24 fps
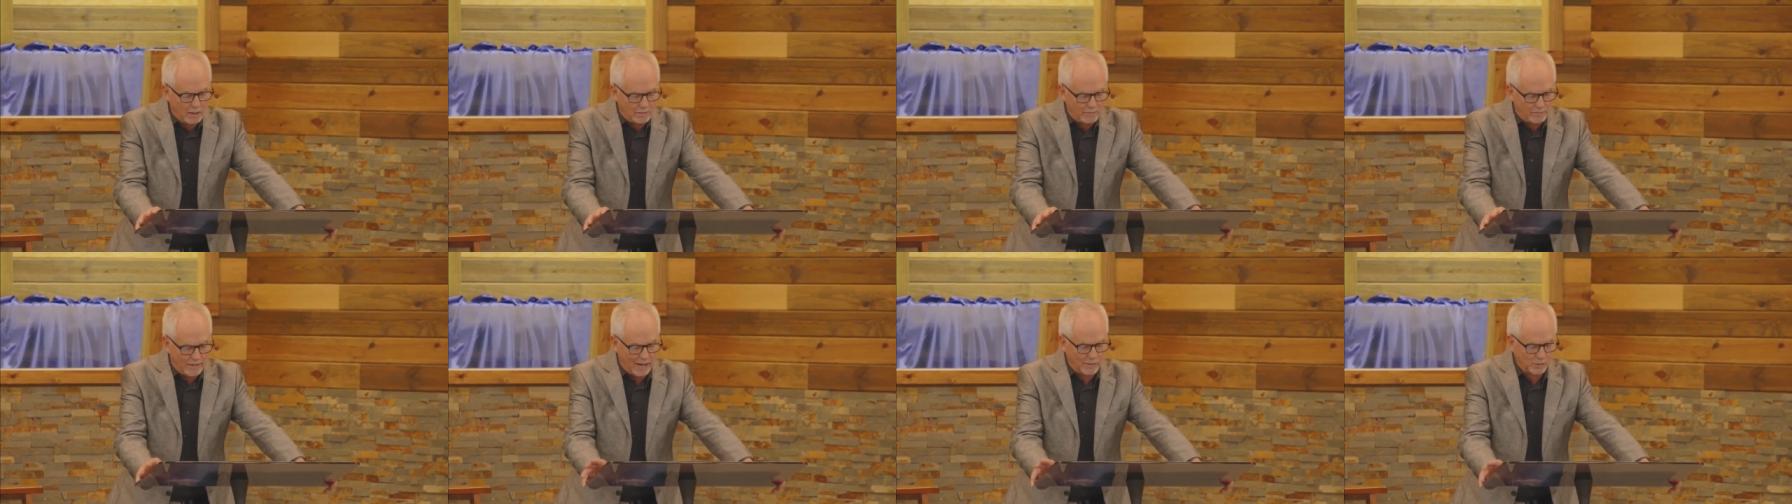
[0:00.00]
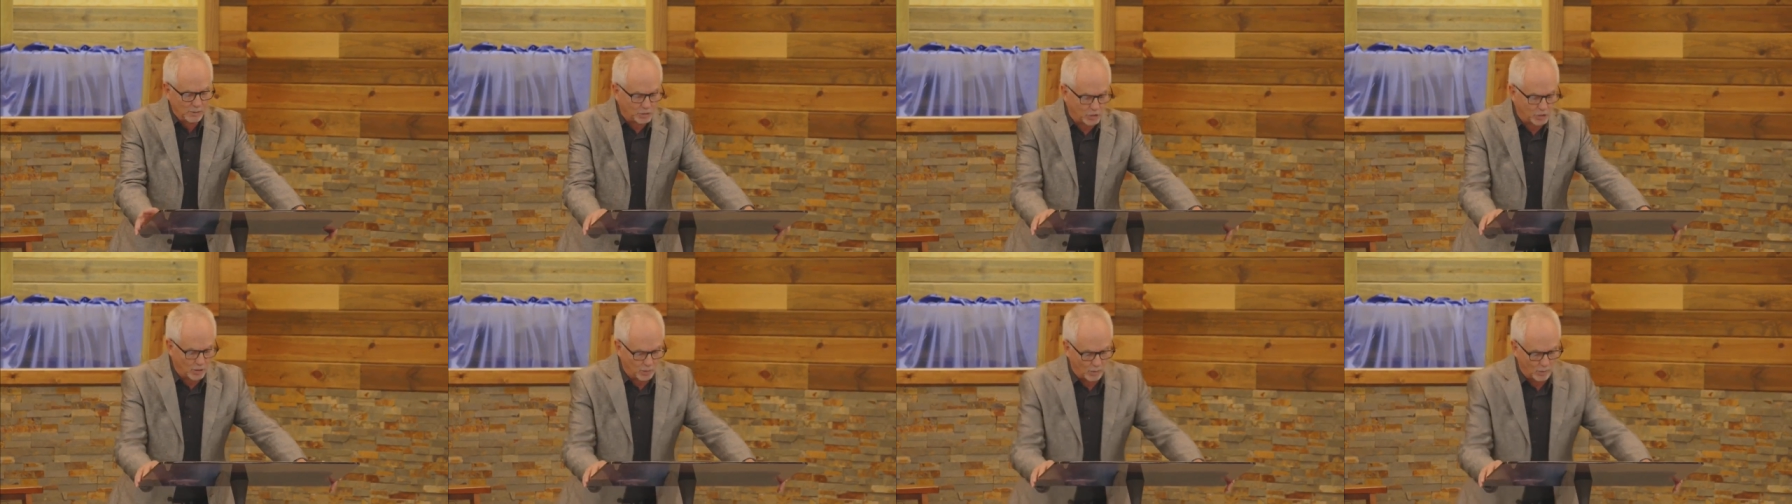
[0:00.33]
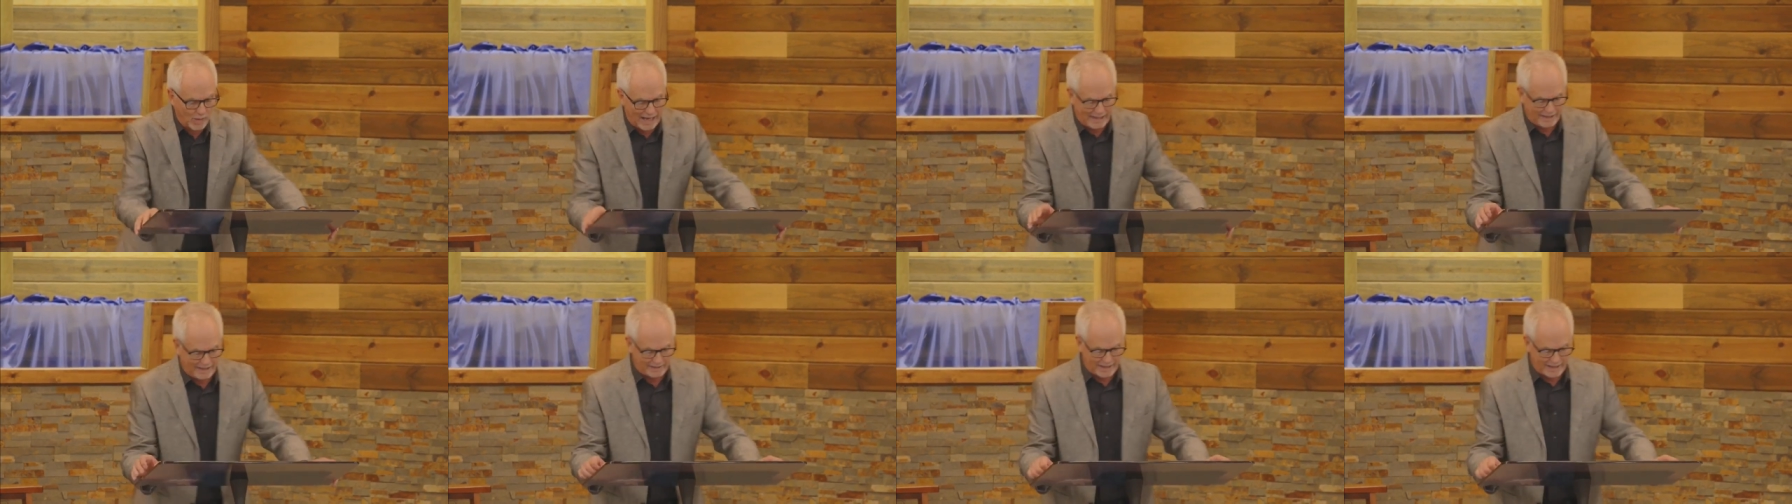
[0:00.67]
but I want you to
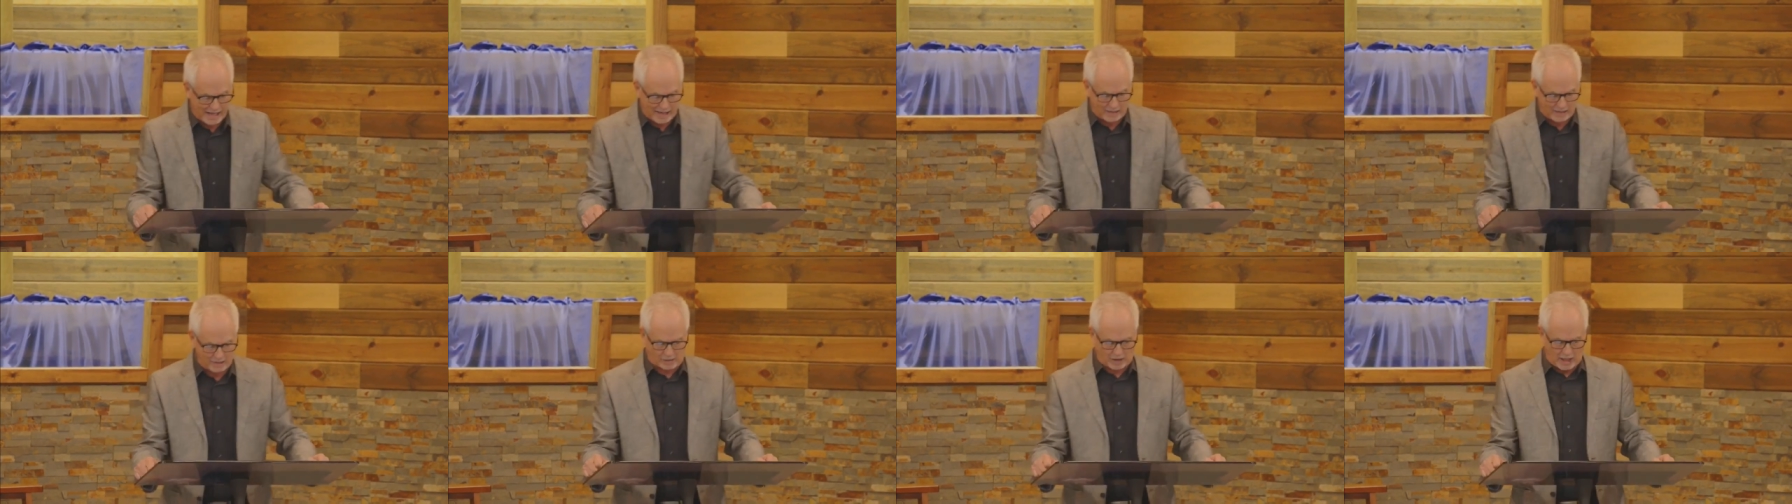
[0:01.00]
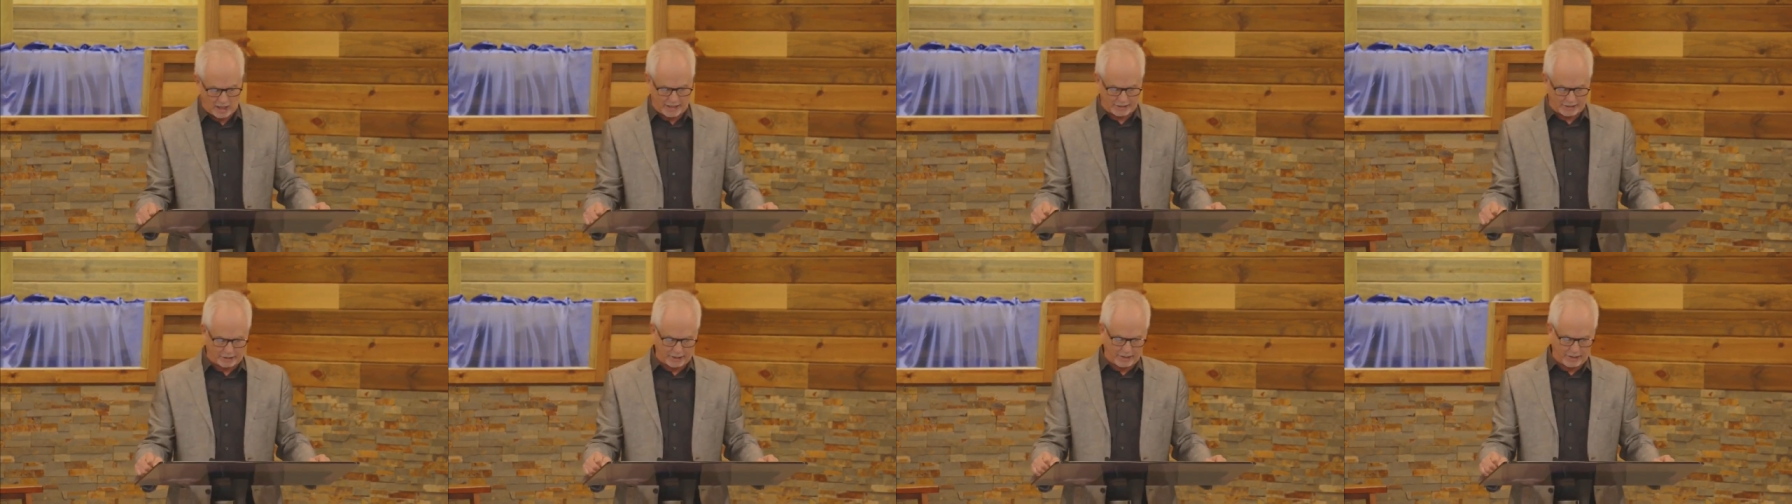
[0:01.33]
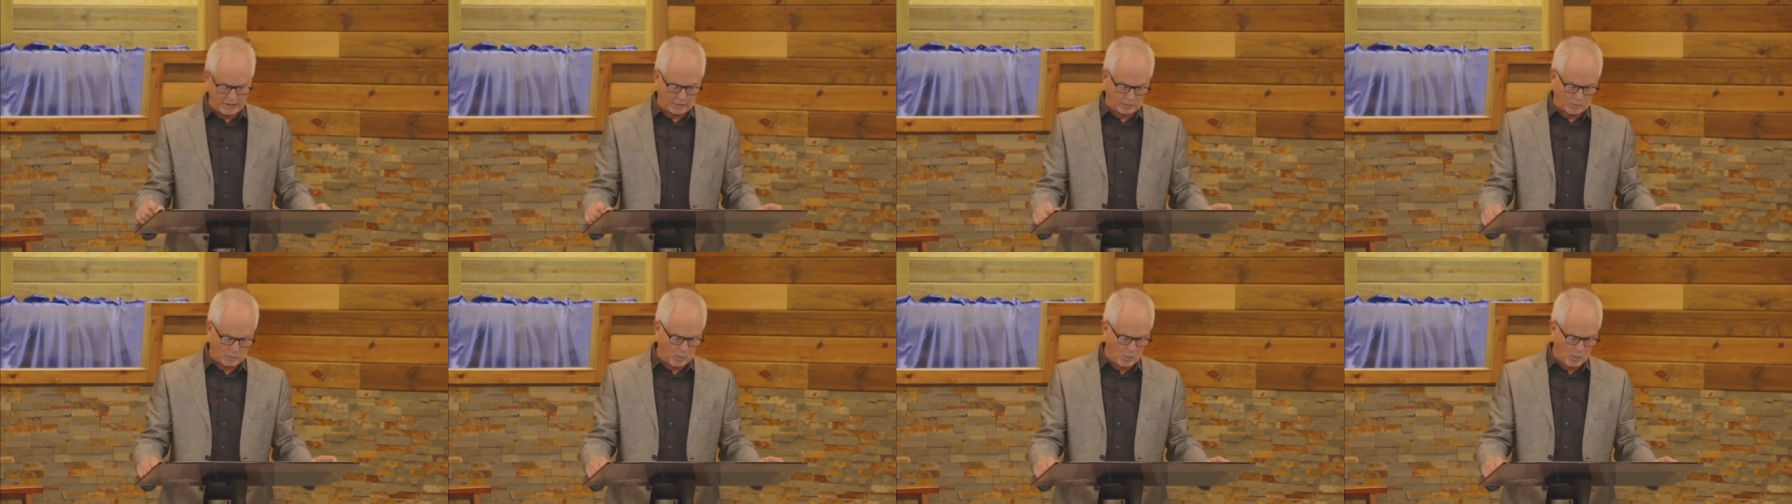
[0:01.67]
write it down.
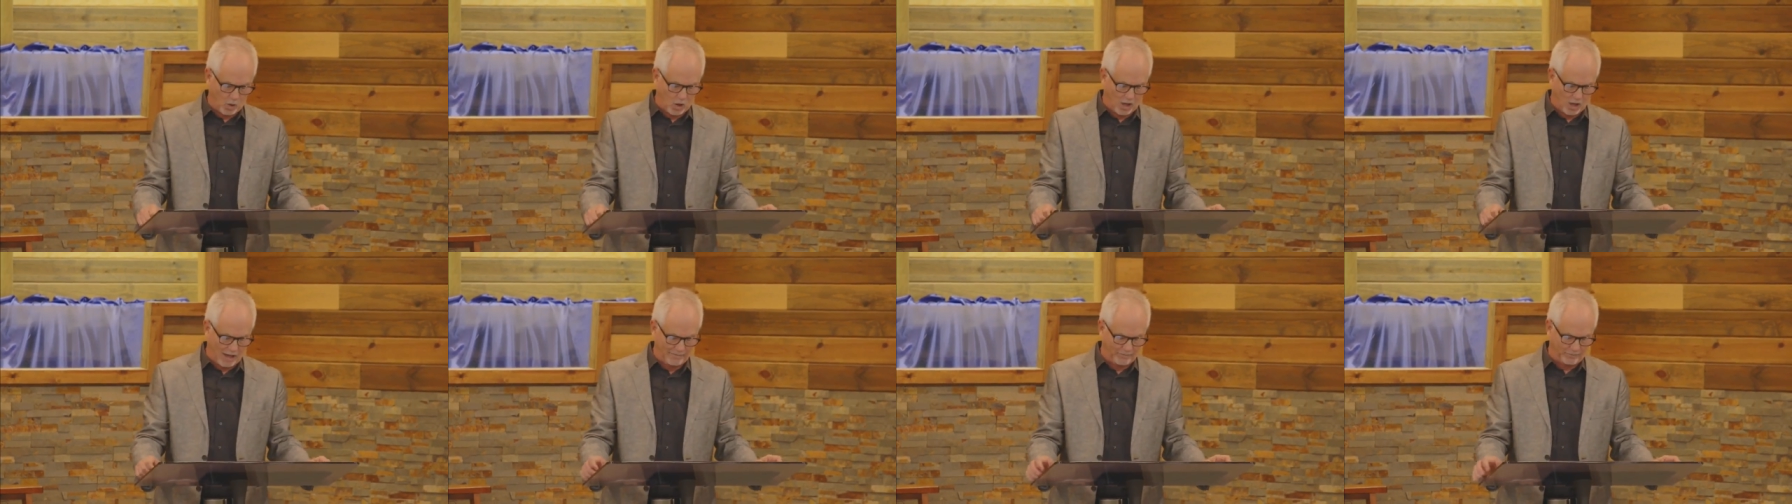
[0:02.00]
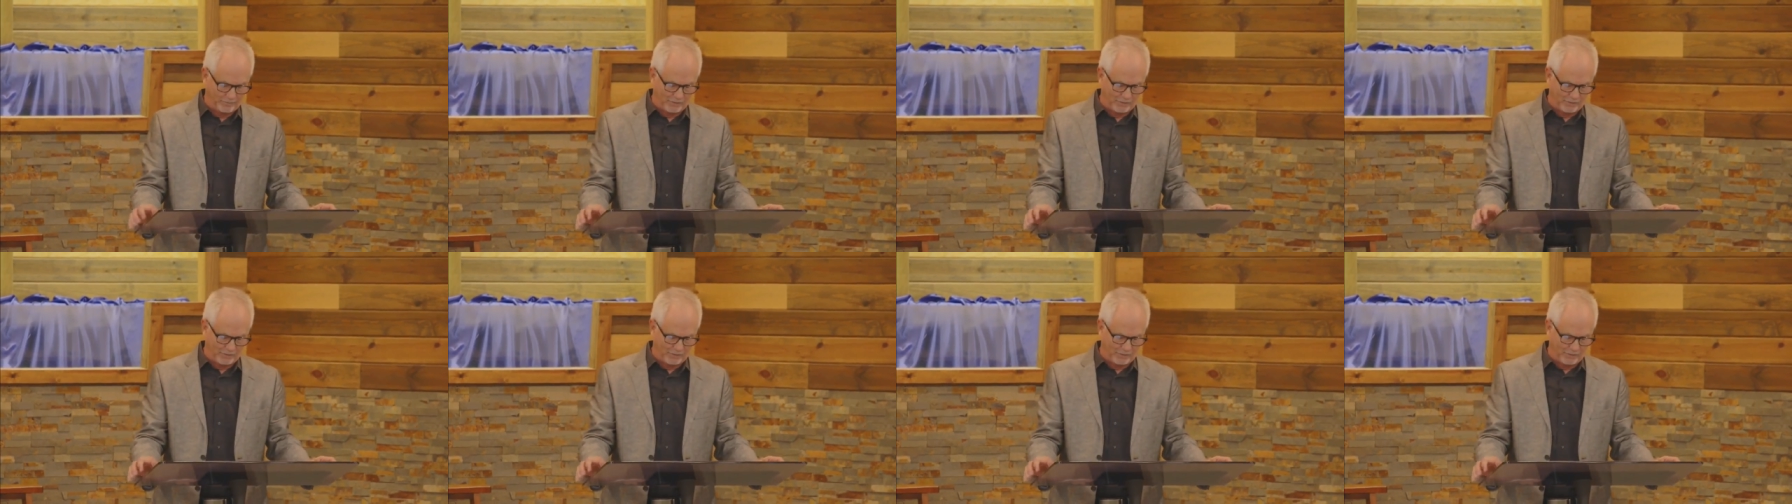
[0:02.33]
Colossians 1,